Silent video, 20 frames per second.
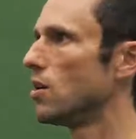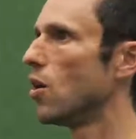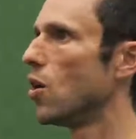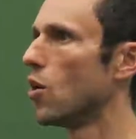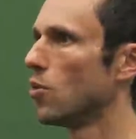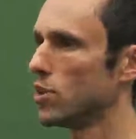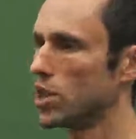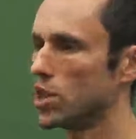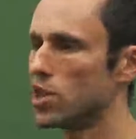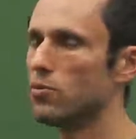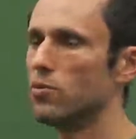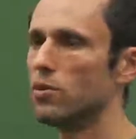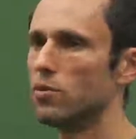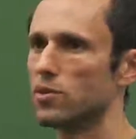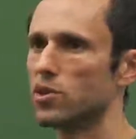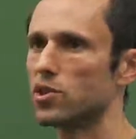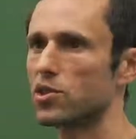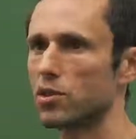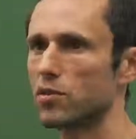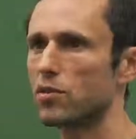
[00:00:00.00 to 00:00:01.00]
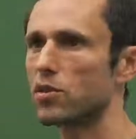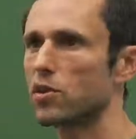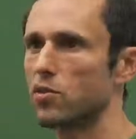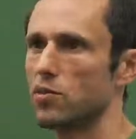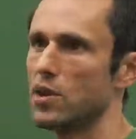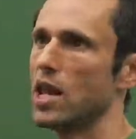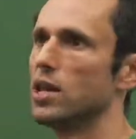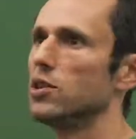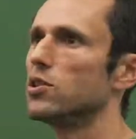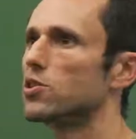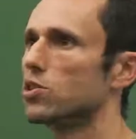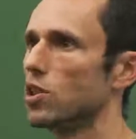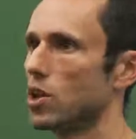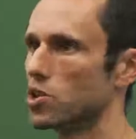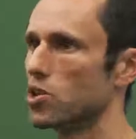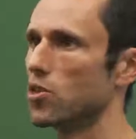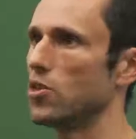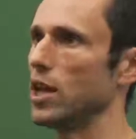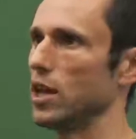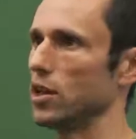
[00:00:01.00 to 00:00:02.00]
Only humans create
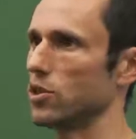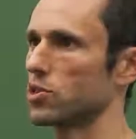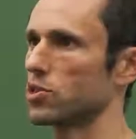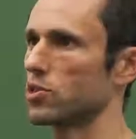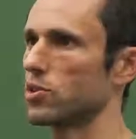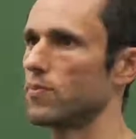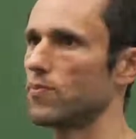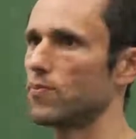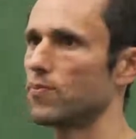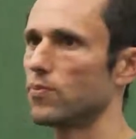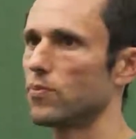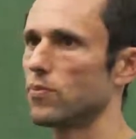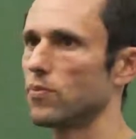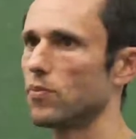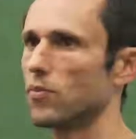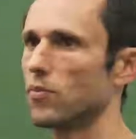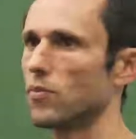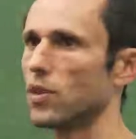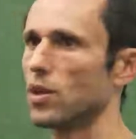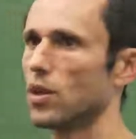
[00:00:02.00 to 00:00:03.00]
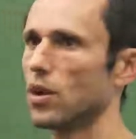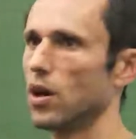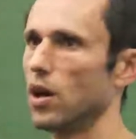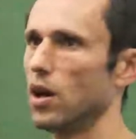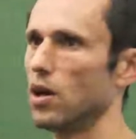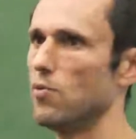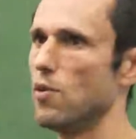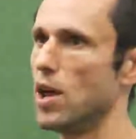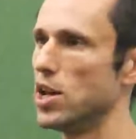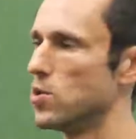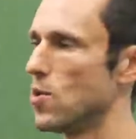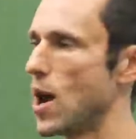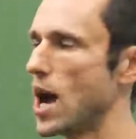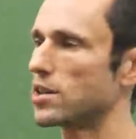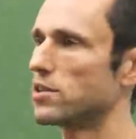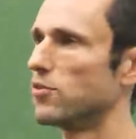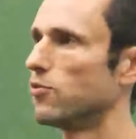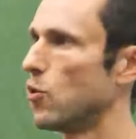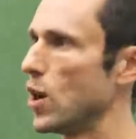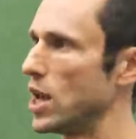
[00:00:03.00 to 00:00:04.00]
such things,
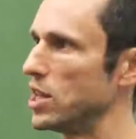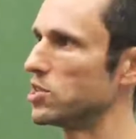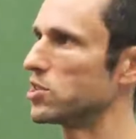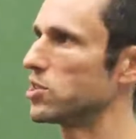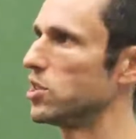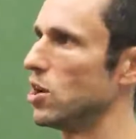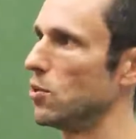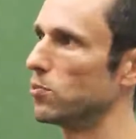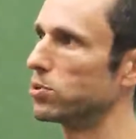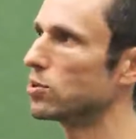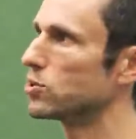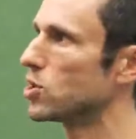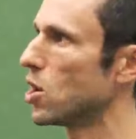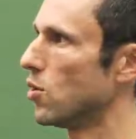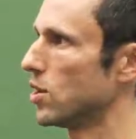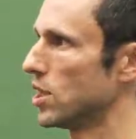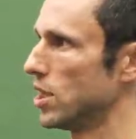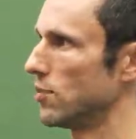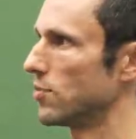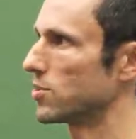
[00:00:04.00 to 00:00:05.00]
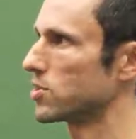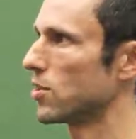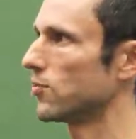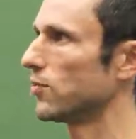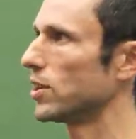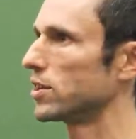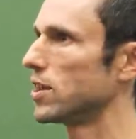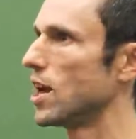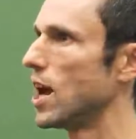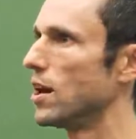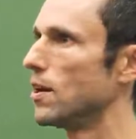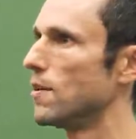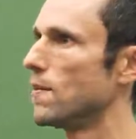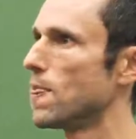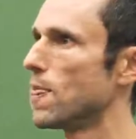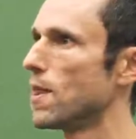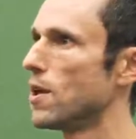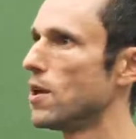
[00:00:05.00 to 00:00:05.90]
radioactive waste, plutonium, stuff like that.